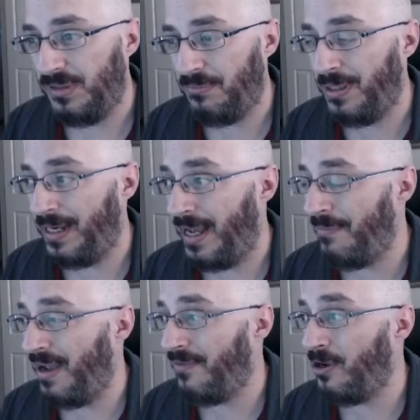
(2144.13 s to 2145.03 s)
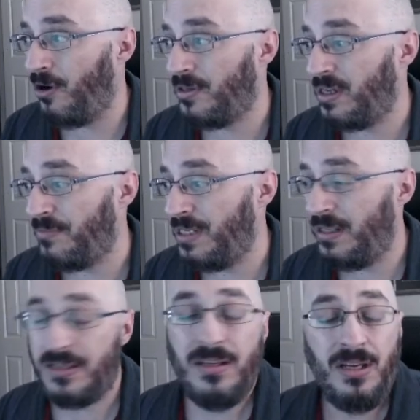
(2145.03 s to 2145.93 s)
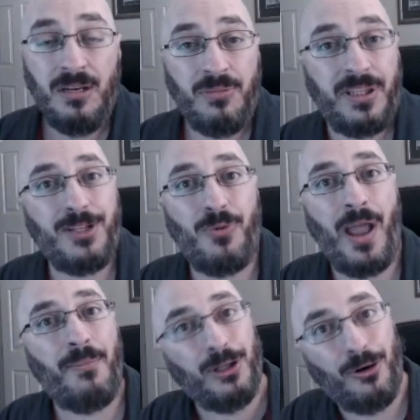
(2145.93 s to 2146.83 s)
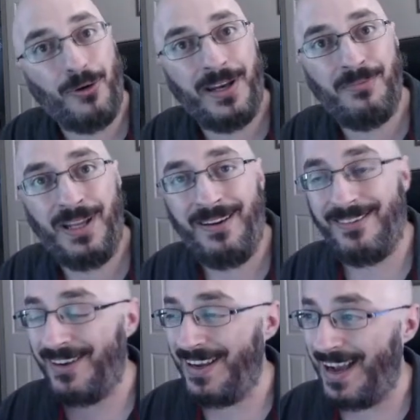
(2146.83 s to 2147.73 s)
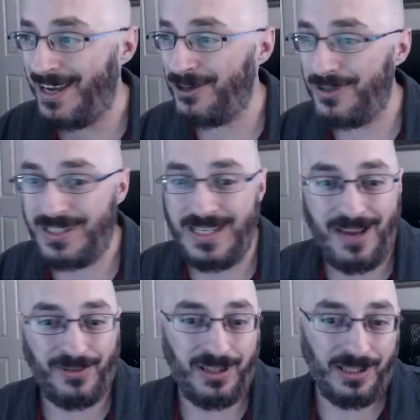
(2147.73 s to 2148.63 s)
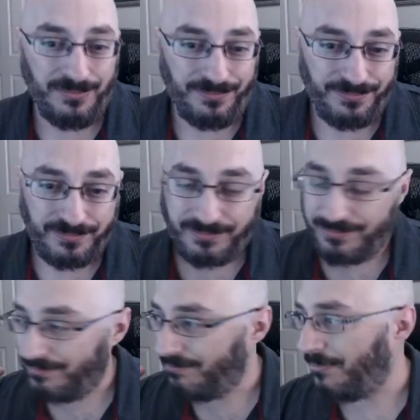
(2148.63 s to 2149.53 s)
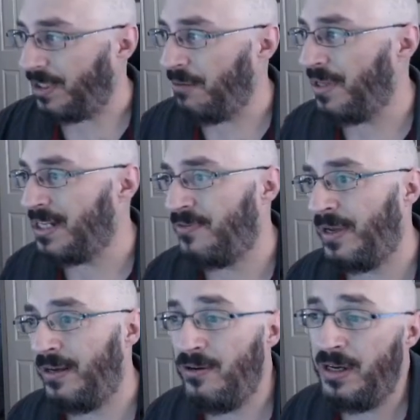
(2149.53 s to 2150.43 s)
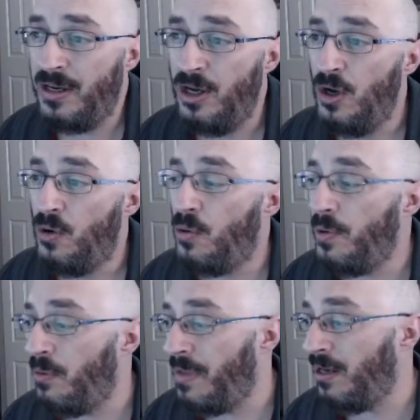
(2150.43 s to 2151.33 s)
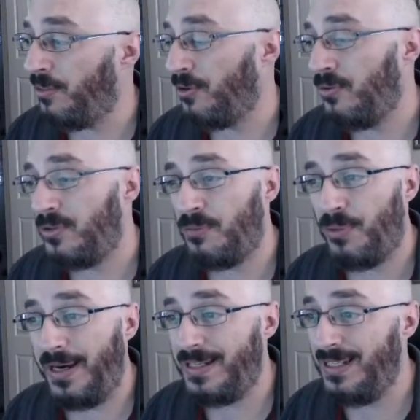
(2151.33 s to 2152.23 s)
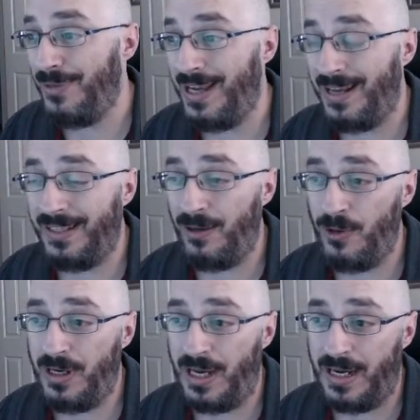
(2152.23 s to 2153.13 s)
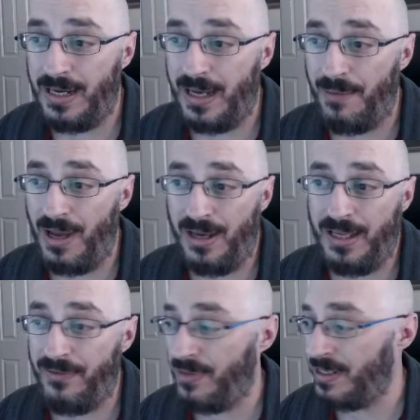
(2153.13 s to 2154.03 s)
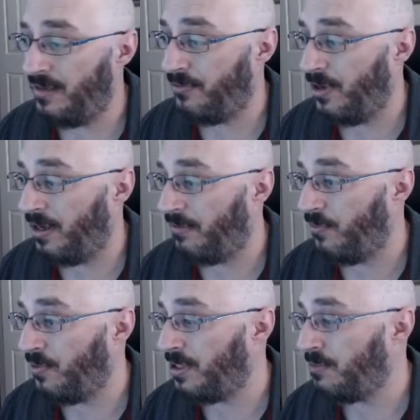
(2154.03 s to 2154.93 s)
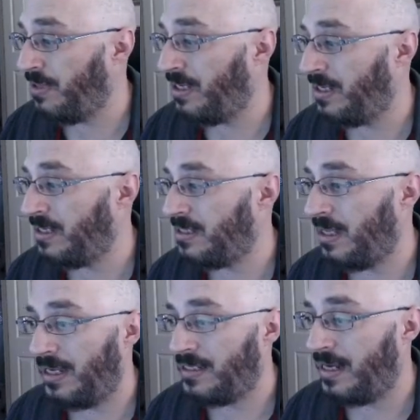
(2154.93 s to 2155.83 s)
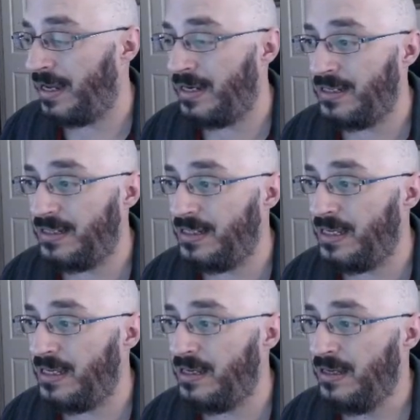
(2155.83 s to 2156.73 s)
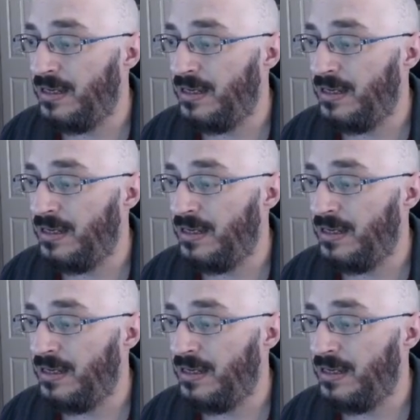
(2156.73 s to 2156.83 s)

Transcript: But I'm having a hard time seeing this. But that's why I'm a low-rated player, right? I don't see everything. But that's fine. Okay, well, we made it through. Surprisingly, we got that one. I'm not giving myself credit for it because, like I said, I didn't see...